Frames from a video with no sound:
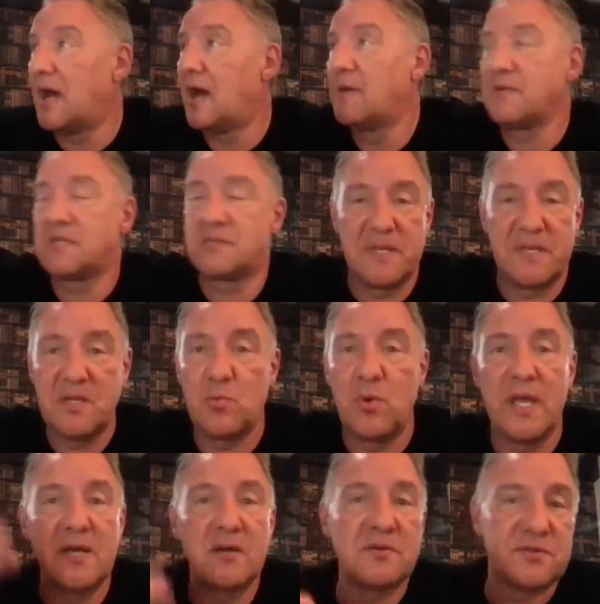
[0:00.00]
You spin the
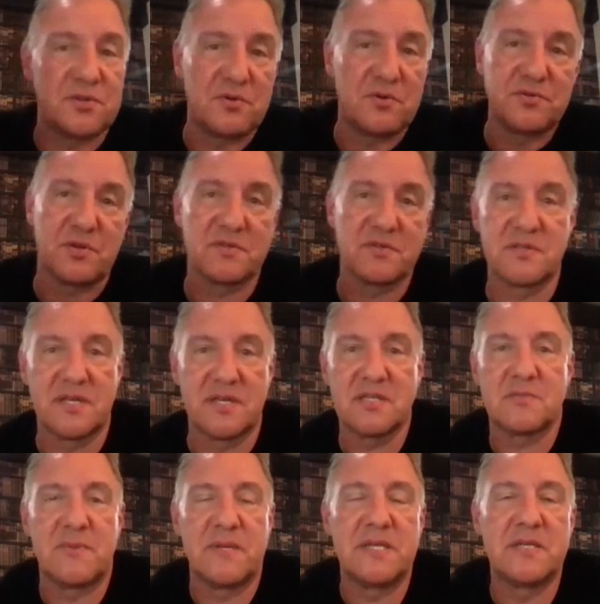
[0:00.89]
wheels and all sorts of things
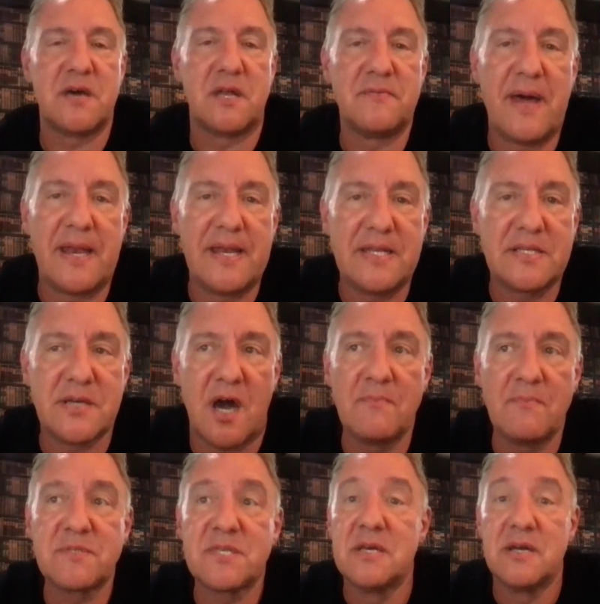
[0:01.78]
that's been done many
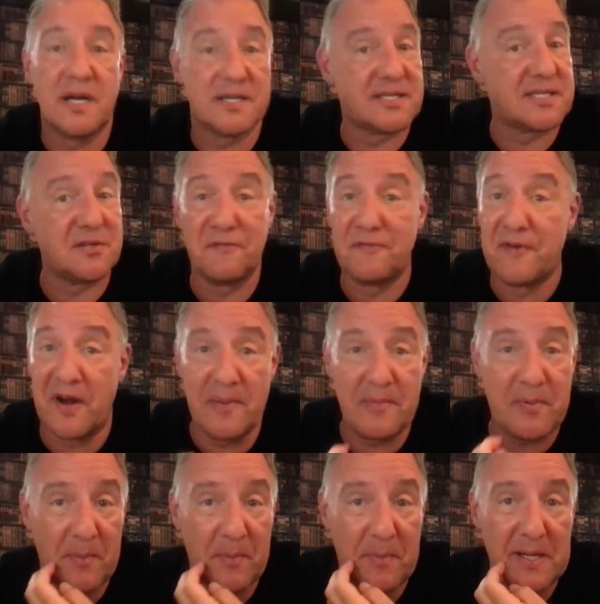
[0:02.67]
times are still very
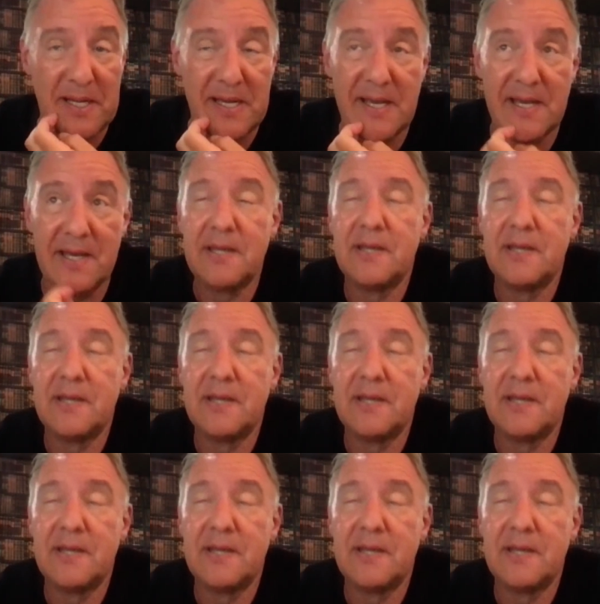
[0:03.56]
popular.